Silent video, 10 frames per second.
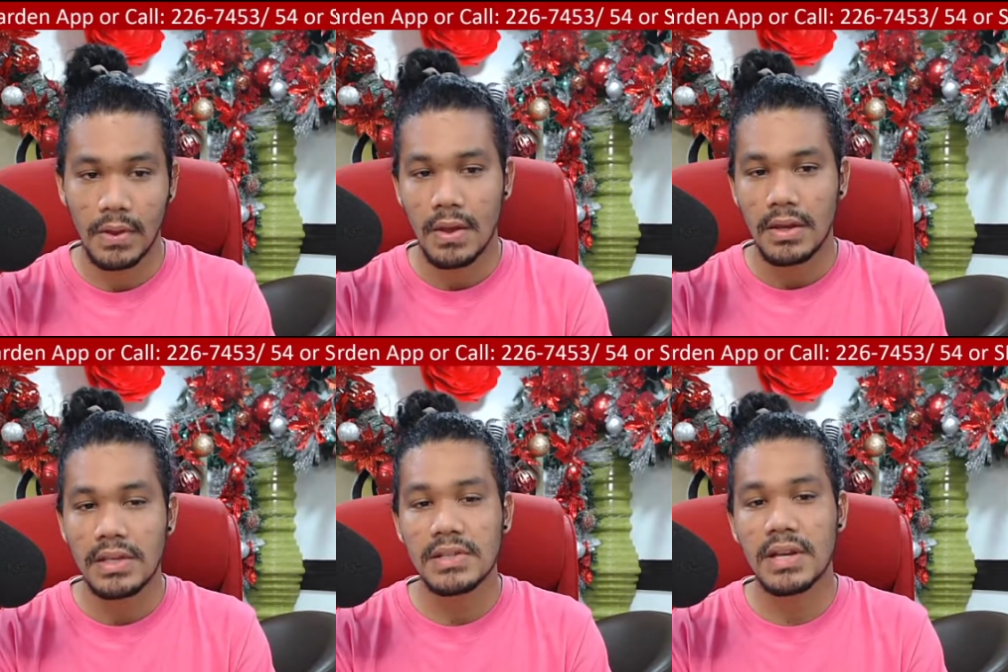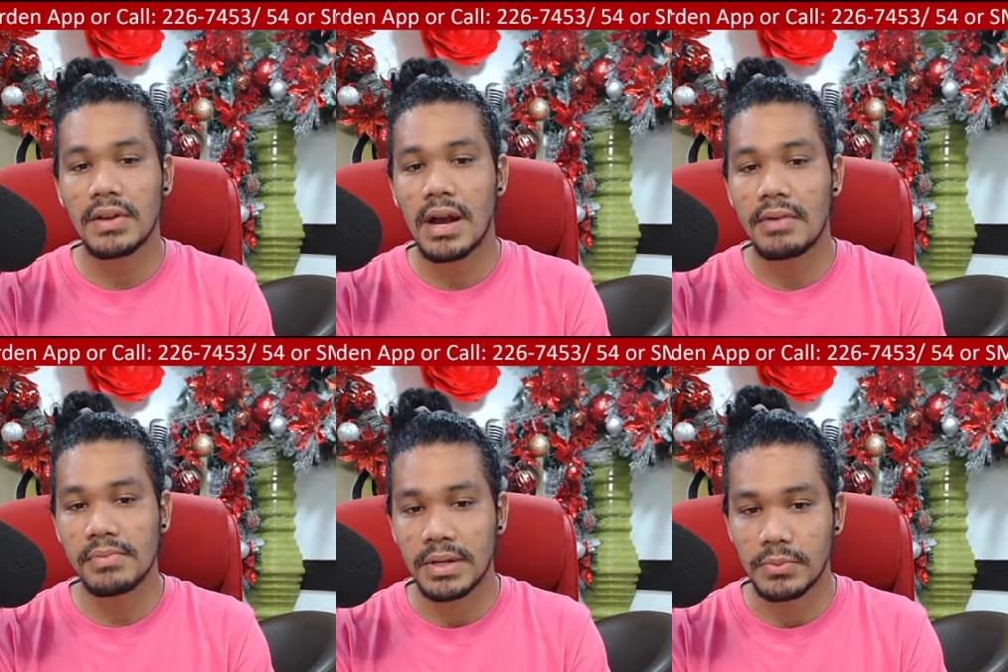He said the
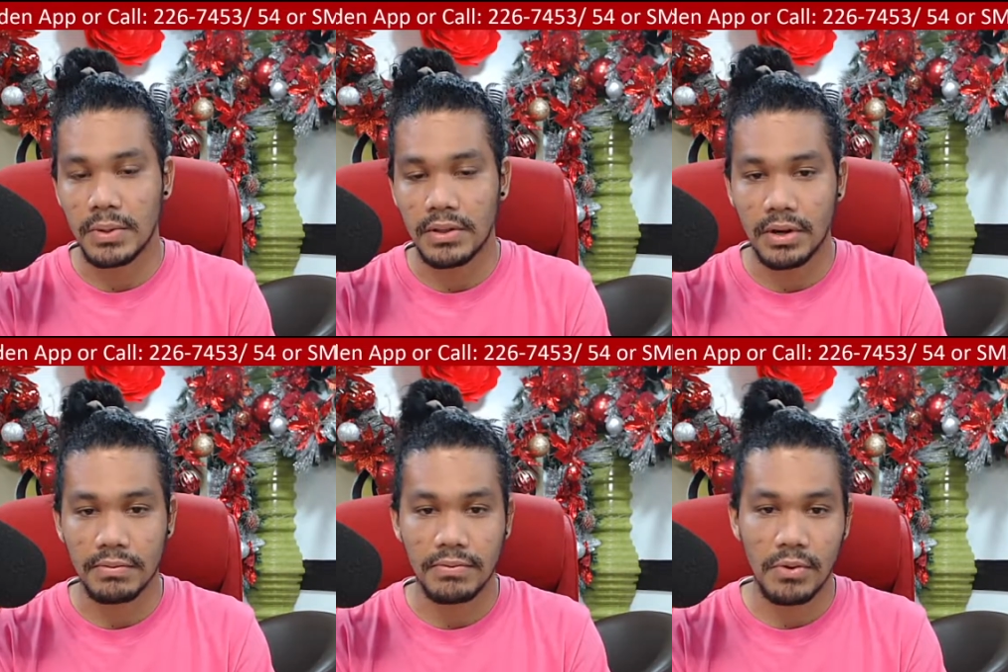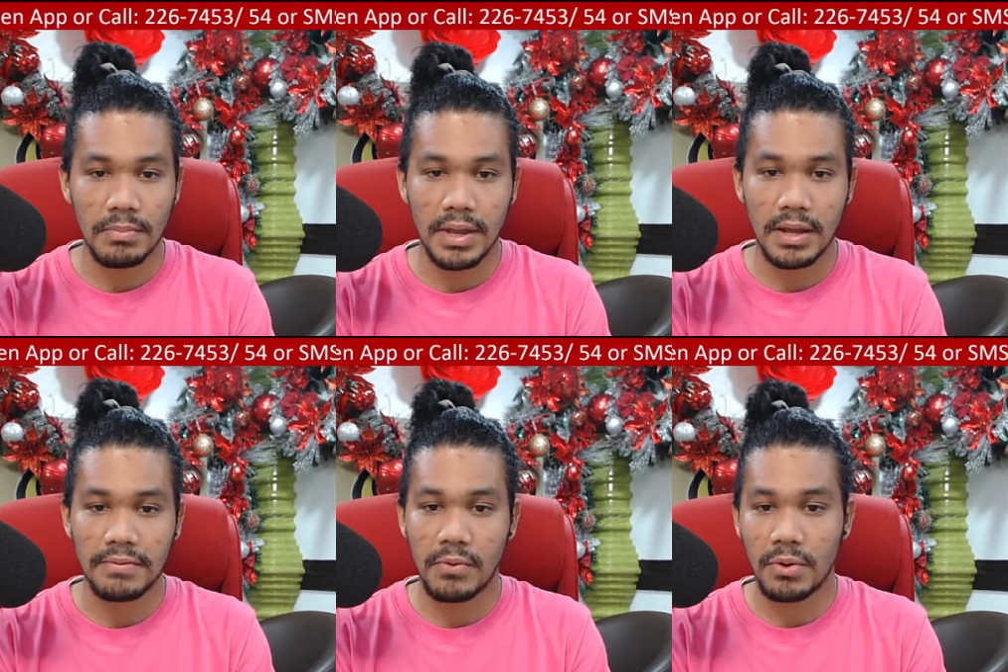government will therefore
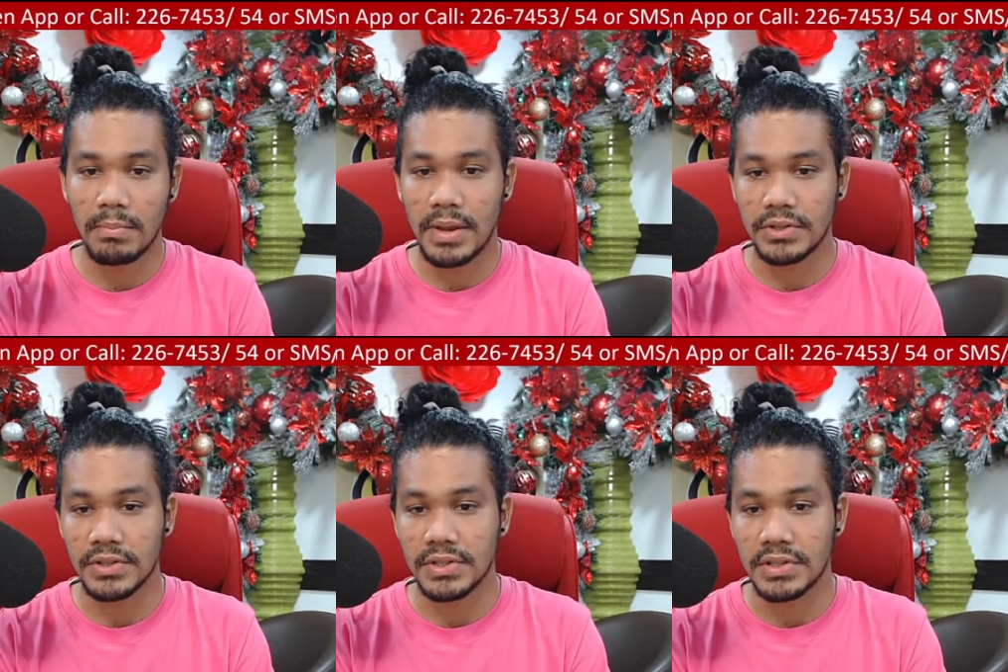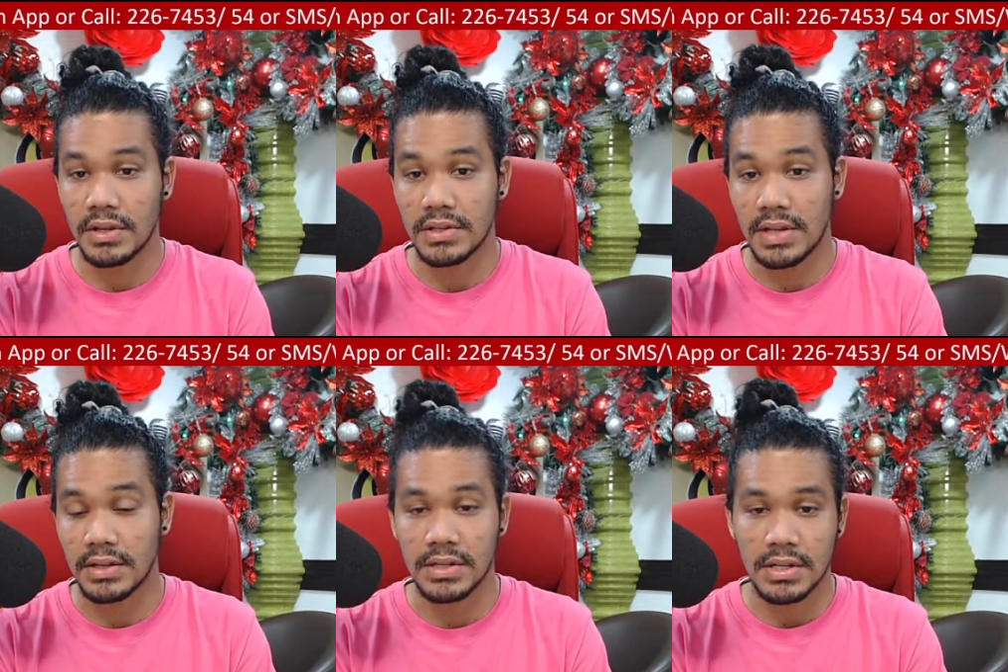make four major
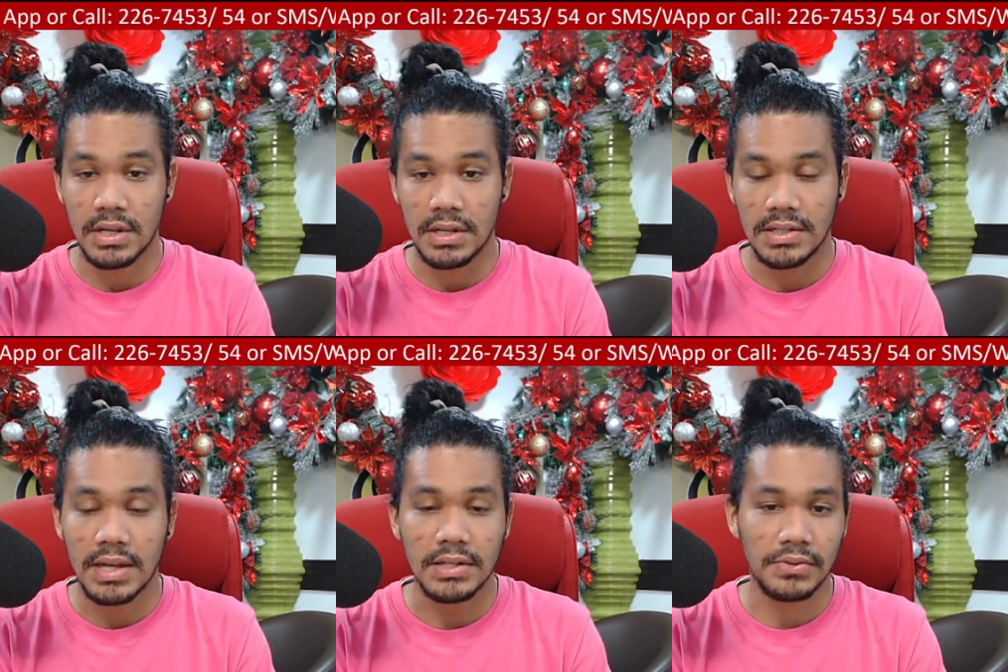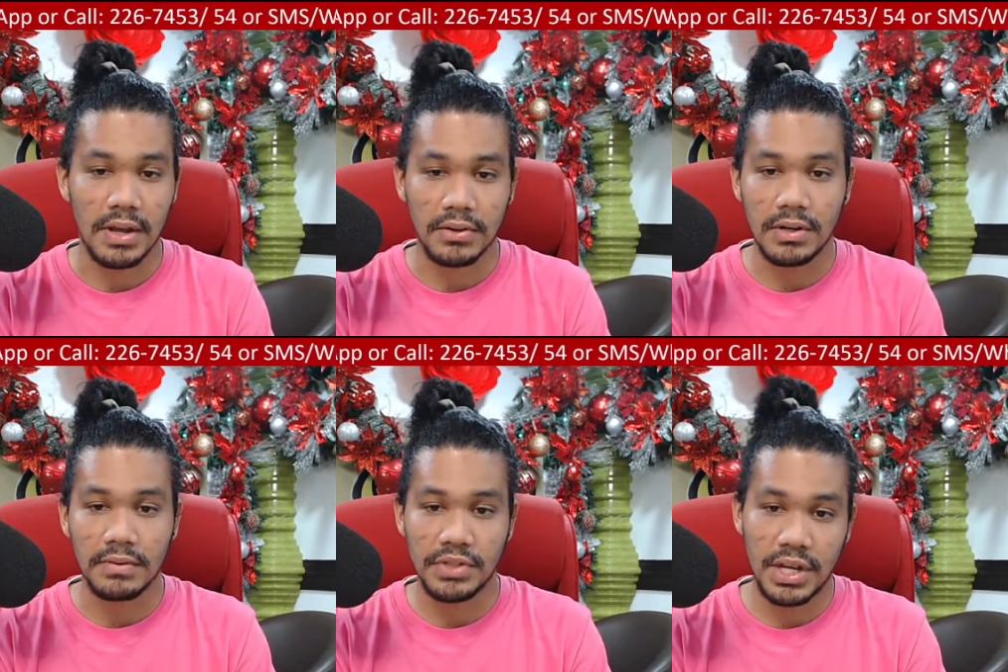sets
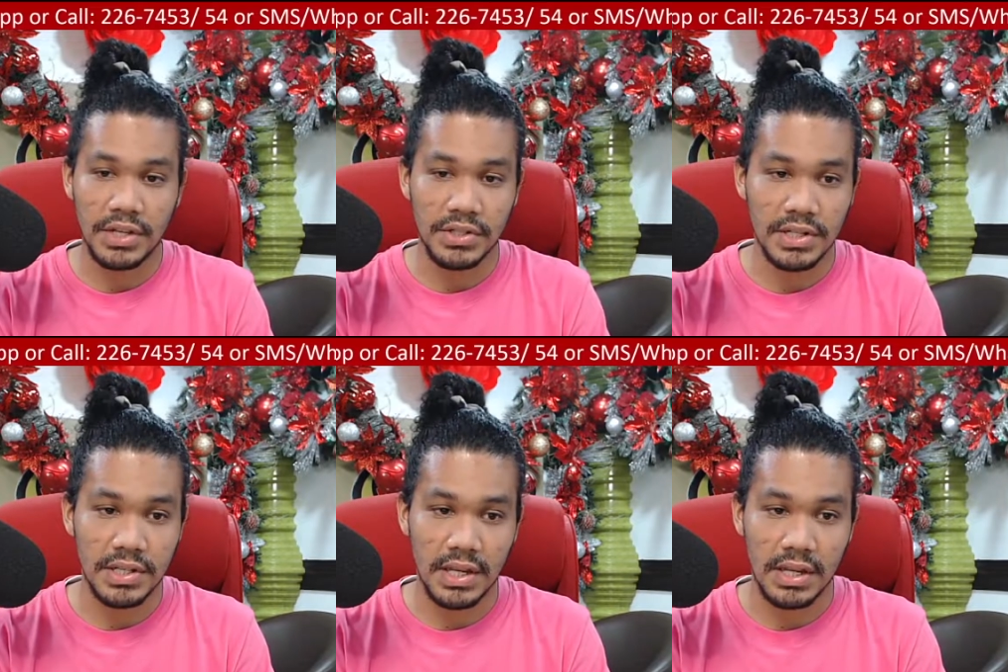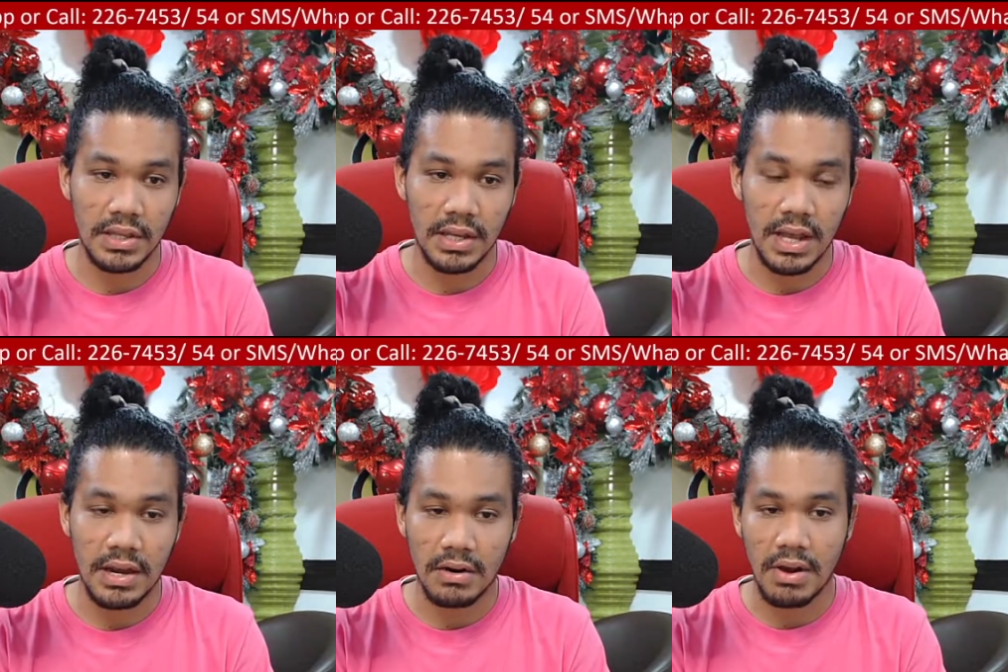of changes in the
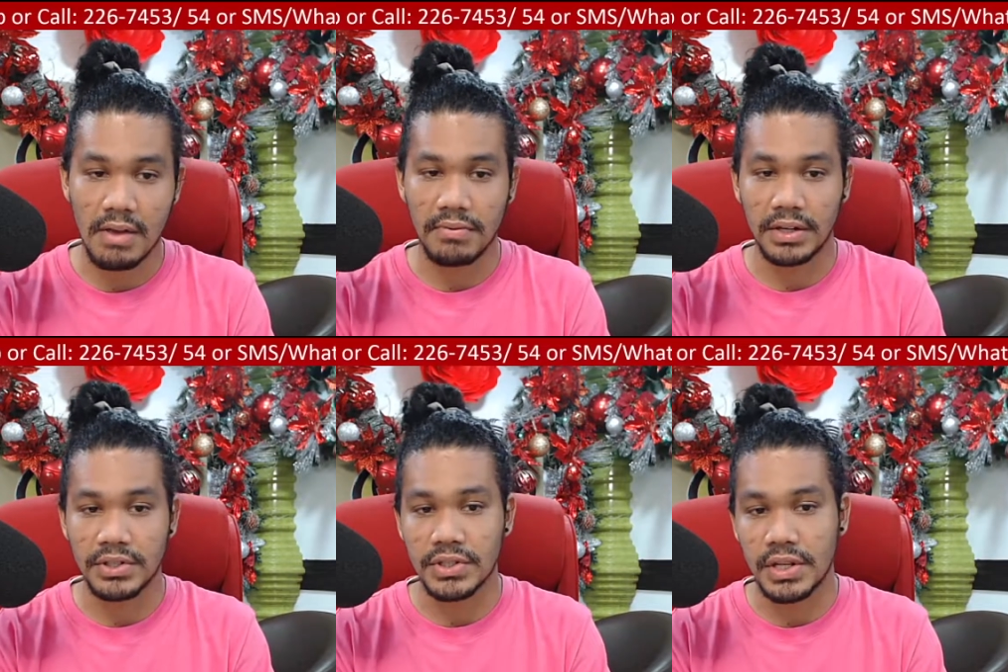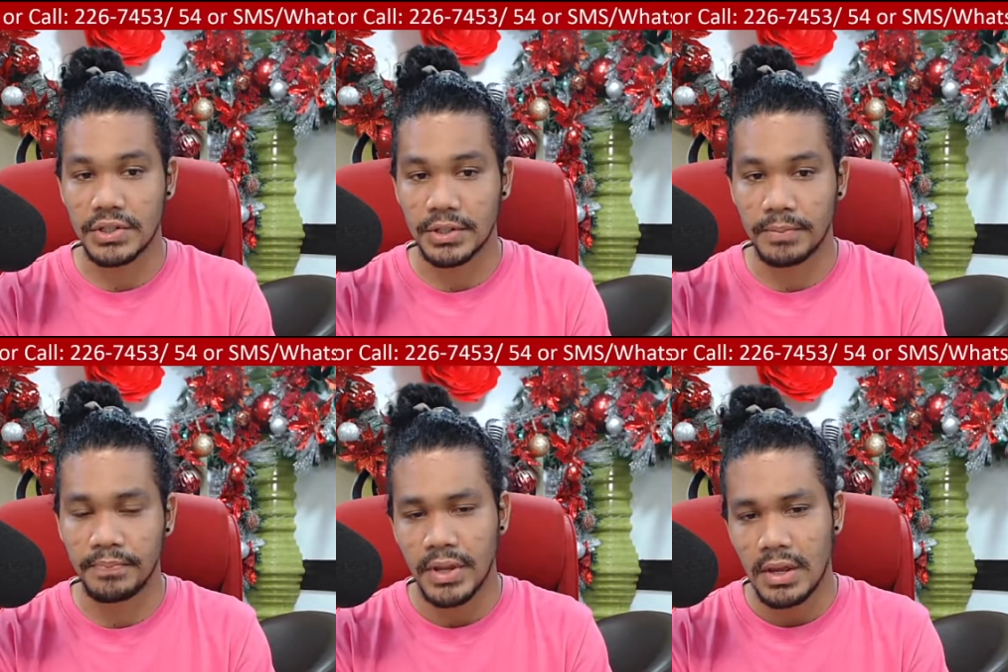NRF
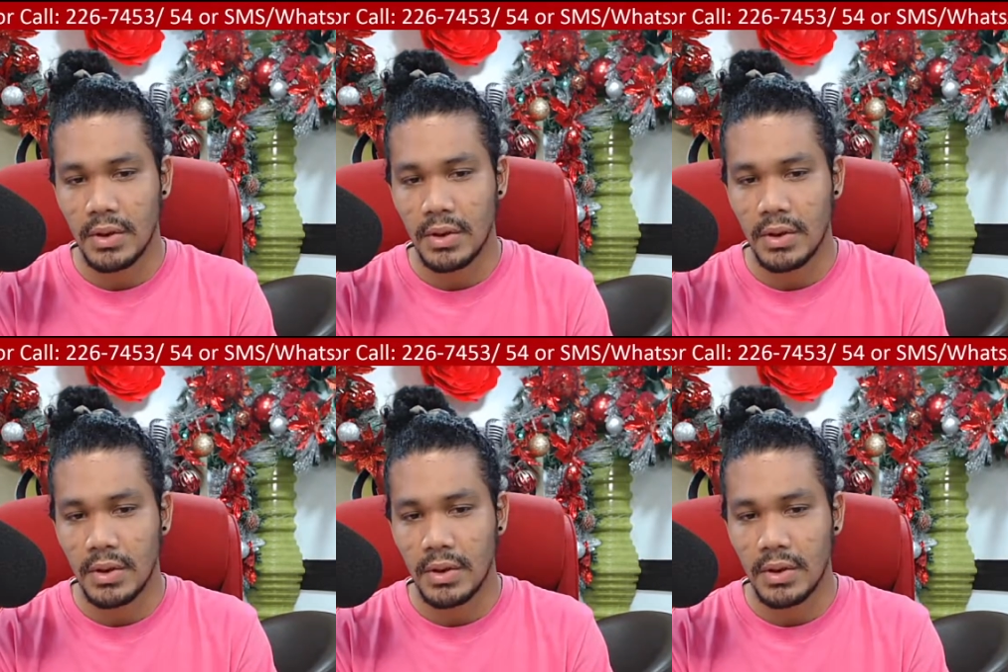legislation,